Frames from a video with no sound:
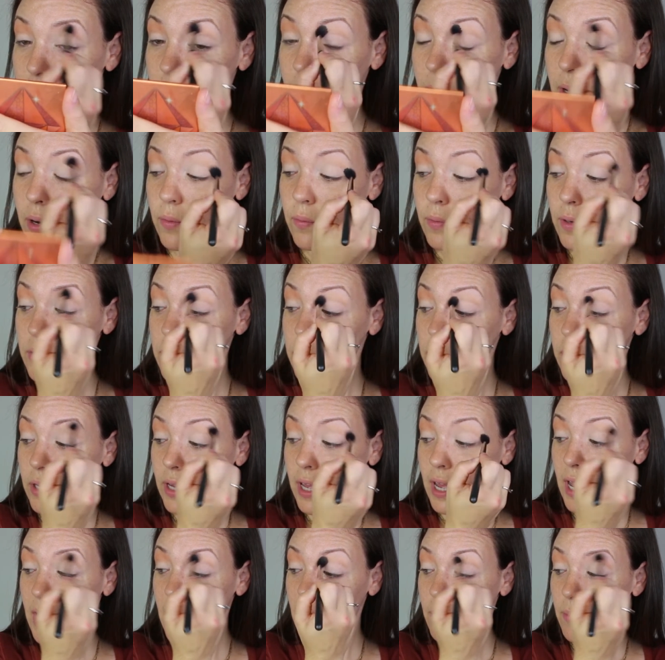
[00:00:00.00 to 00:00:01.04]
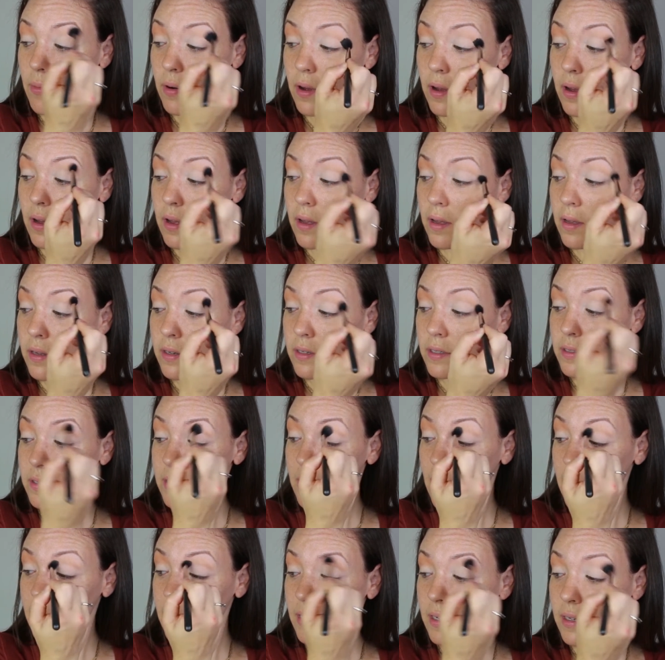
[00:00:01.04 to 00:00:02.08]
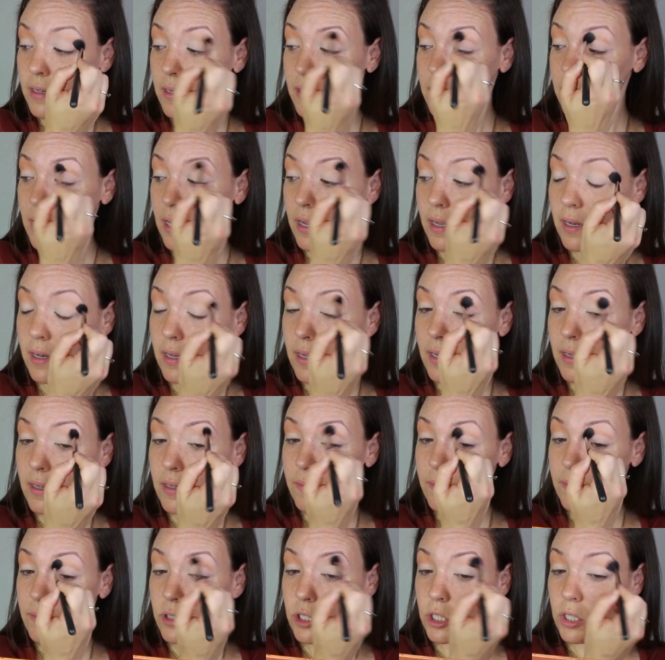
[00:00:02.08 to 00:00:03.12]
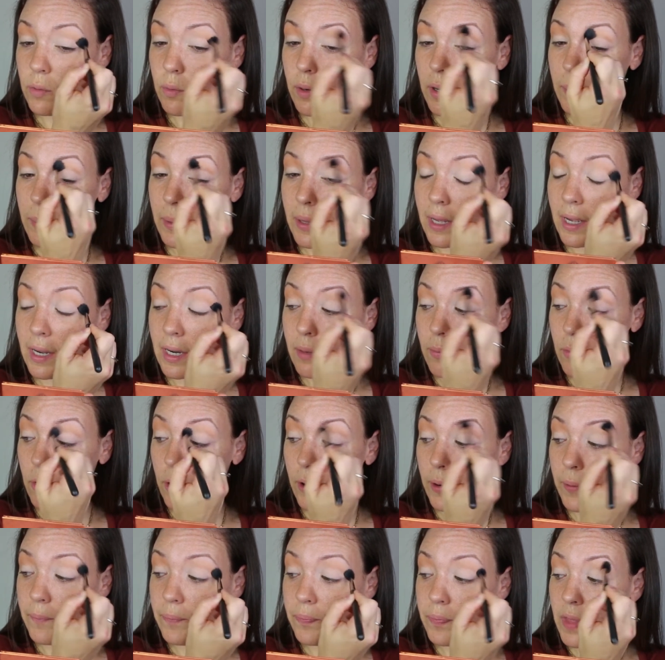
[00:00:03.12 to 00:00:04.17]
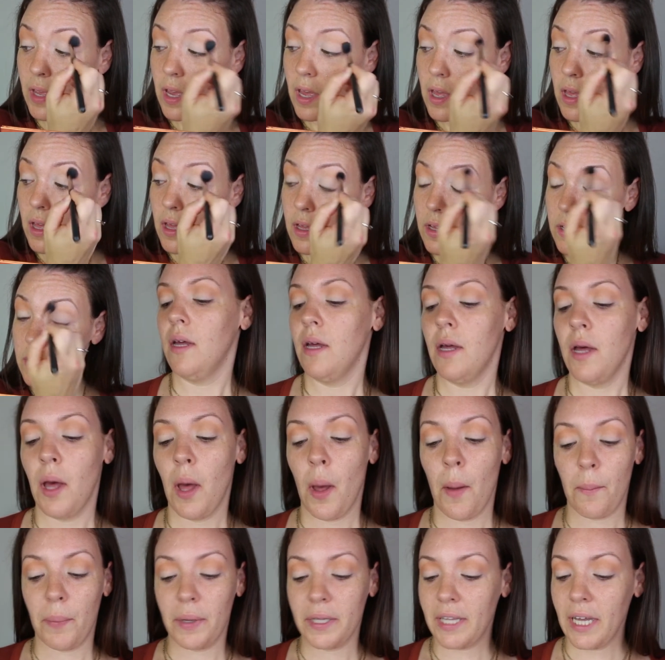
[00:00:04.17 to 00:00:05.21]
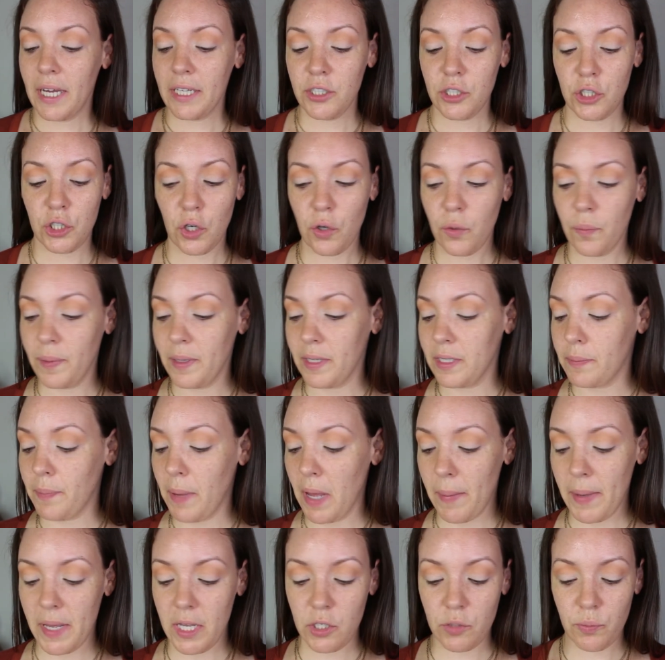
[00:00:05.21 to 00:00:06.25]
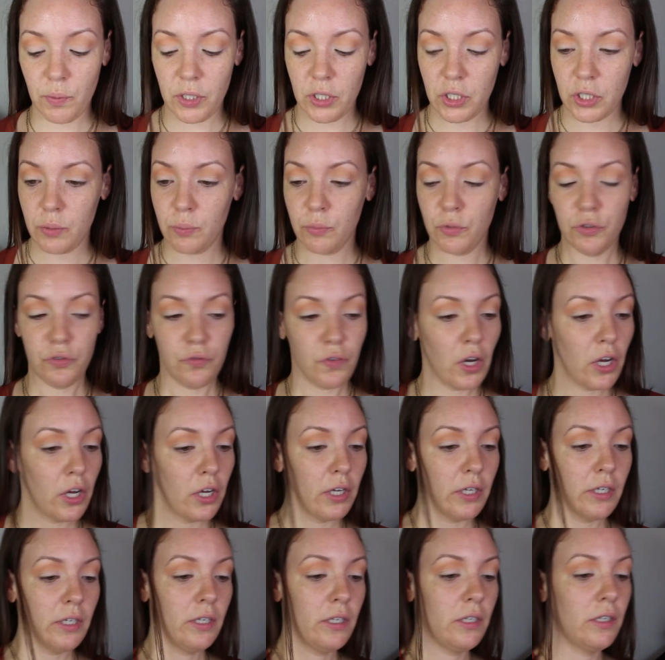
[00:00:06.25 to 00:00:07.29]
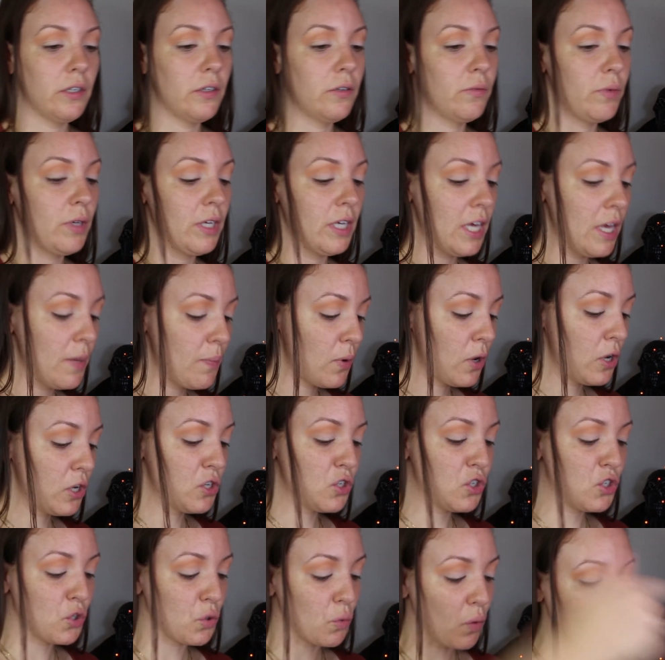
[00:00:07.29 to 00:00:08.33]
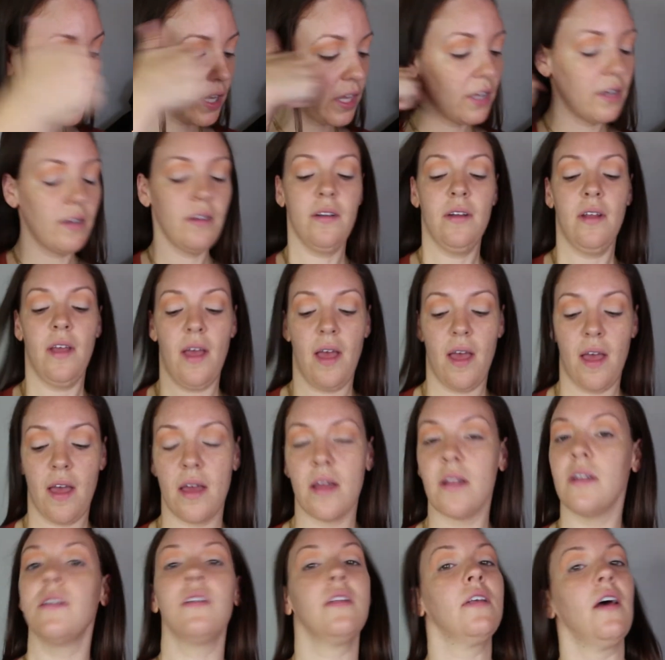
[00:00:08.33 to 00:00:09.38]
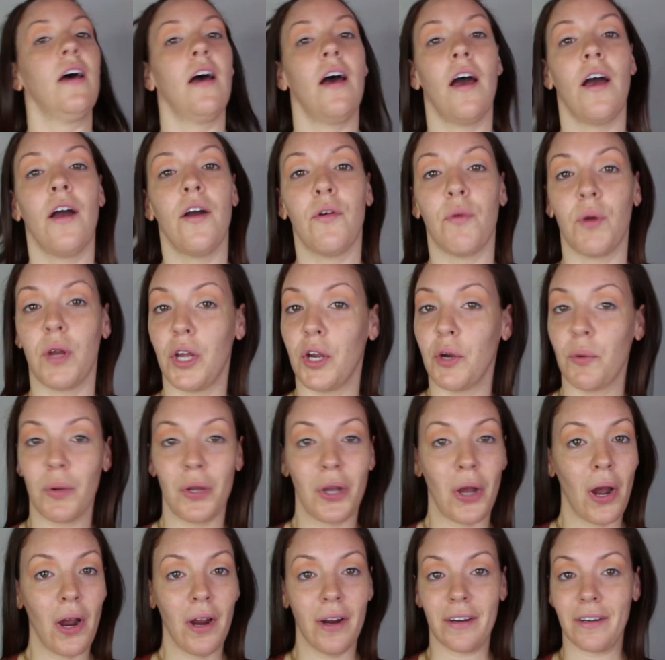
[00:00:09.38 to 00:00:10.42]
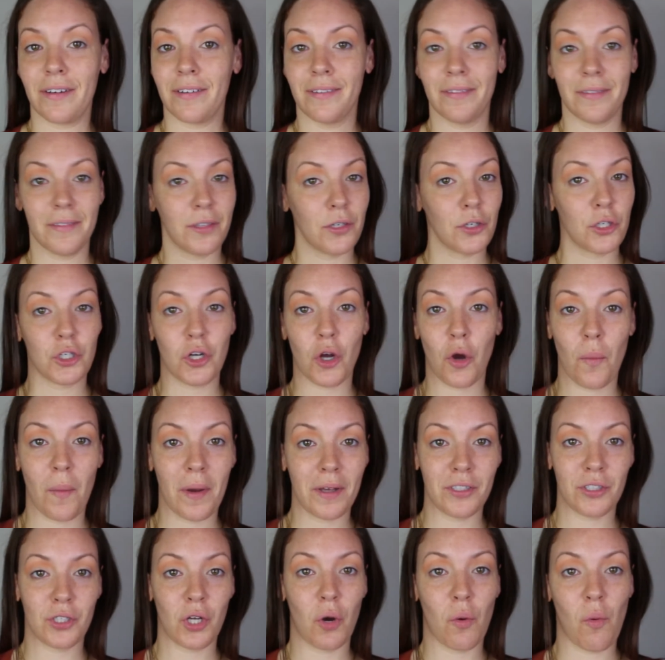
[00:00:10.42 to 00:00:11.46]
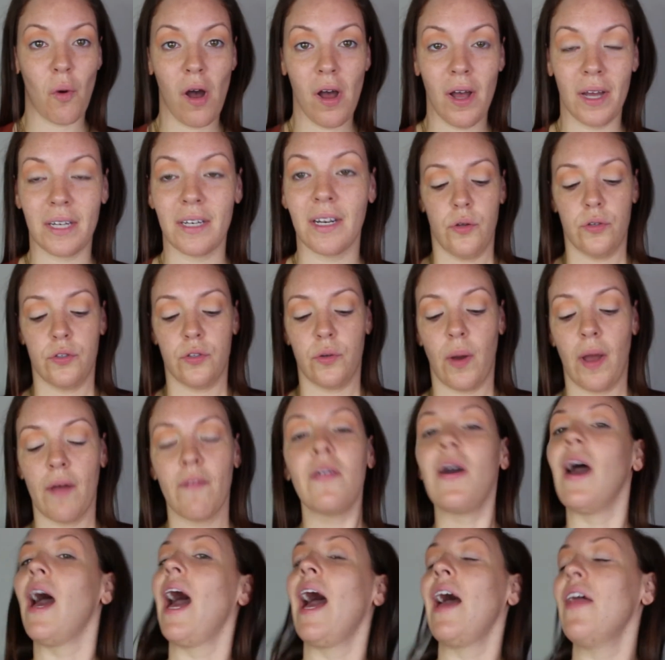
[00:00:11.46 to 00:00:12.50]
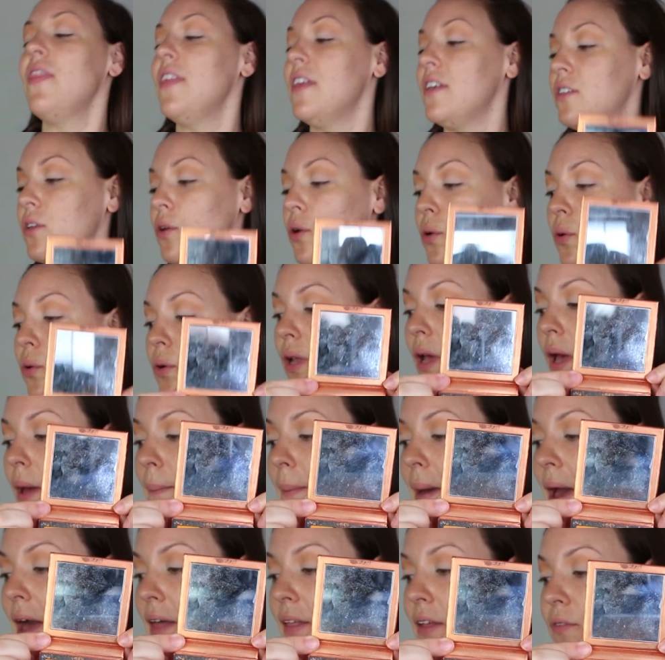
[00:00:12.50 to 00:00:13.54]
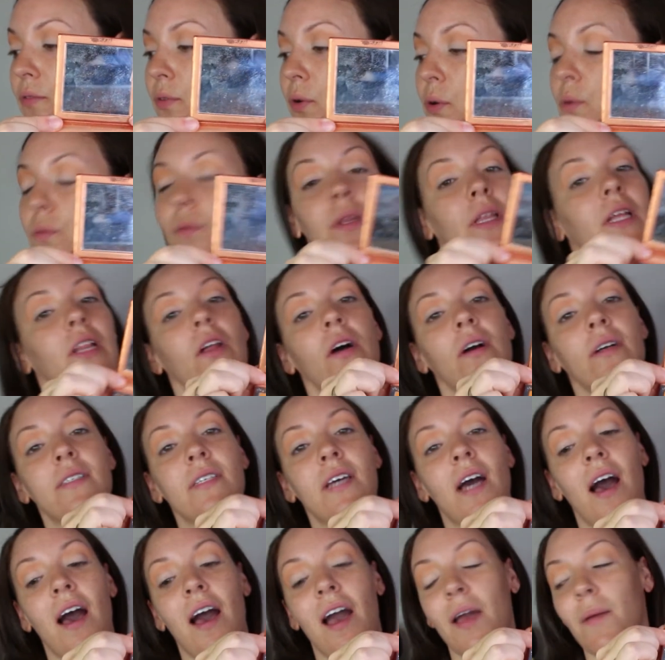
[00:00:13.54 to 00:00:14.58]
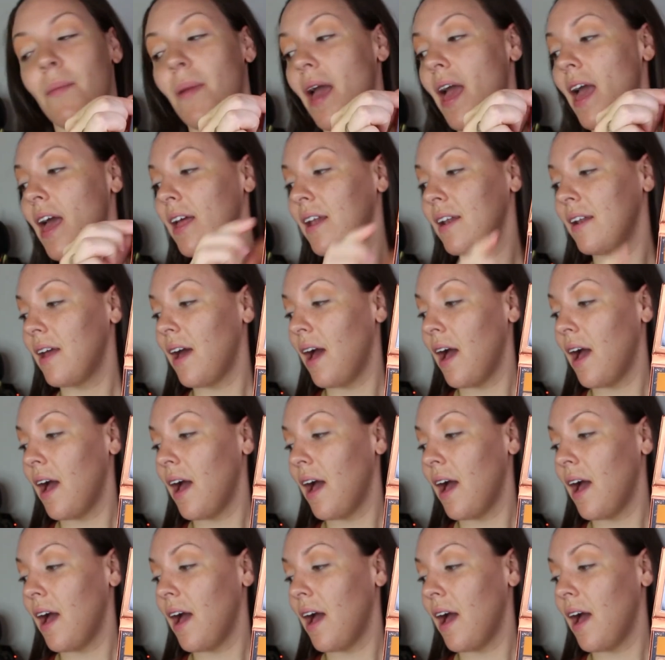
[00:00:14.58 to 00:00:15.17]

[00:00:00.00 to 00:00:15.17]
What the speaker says: My original camera decided that she didn't want to play anymore. But that's showbiz, babies. We just move on, we keep on trucking, and here we are. The show must go on. So I've had this Huda palette for a really long time and